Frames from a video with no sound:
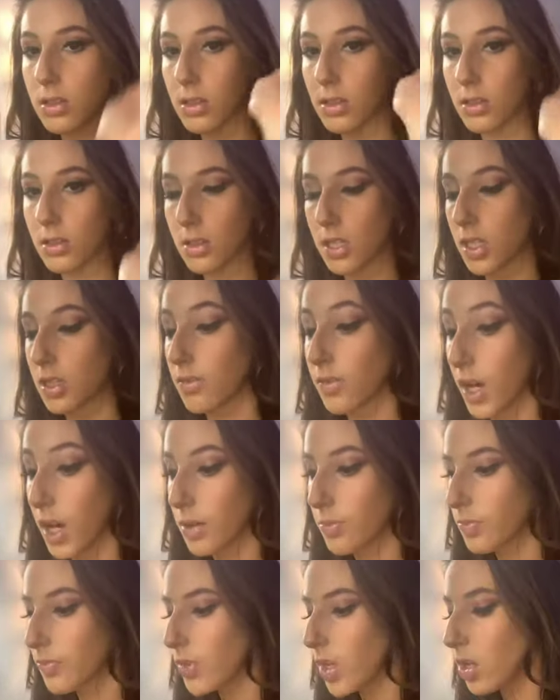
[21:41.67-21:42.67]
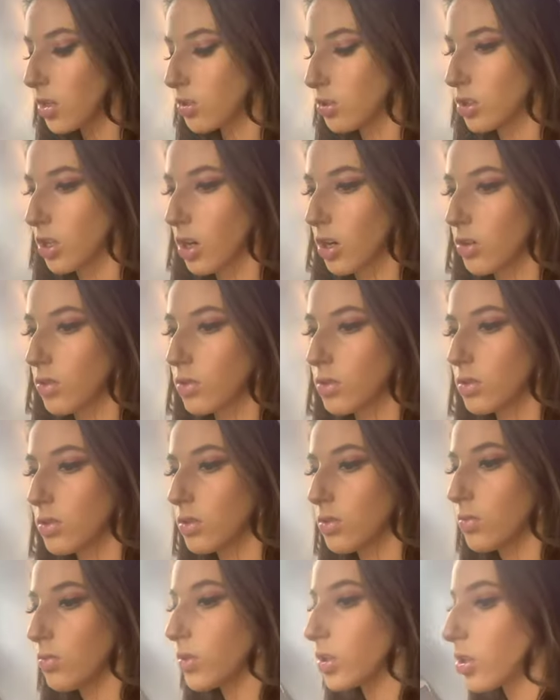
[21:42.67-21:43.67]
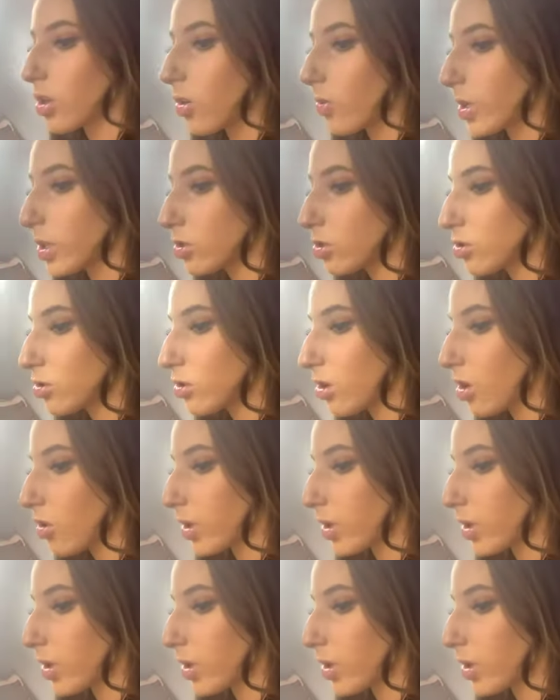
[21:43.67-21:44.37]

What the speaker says: set the vibe. So we're going to go